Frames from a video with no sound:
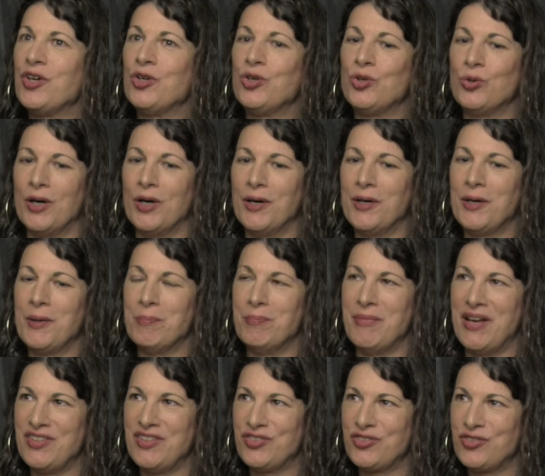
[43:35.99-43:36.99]
who are
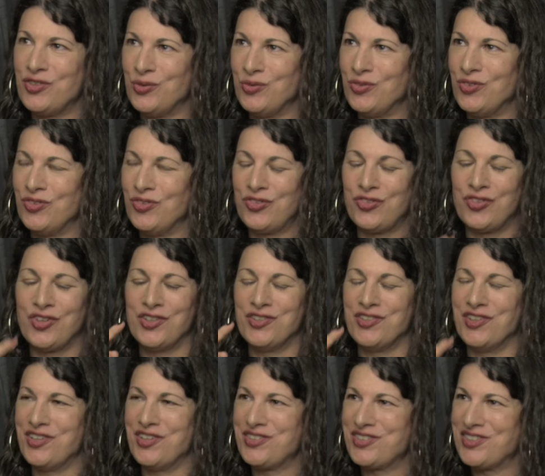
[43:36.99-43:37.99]
med students,
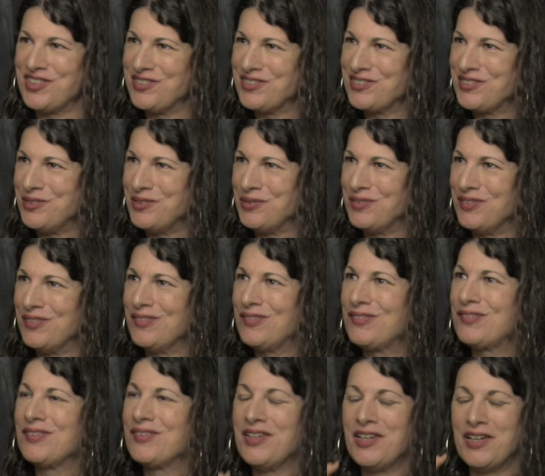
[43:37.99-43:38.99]
nursing
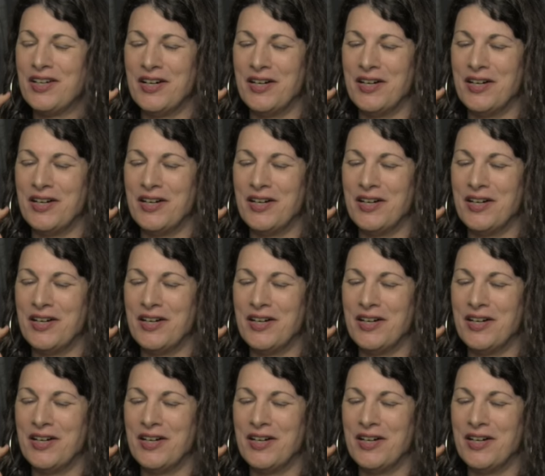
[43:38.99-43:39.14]
students,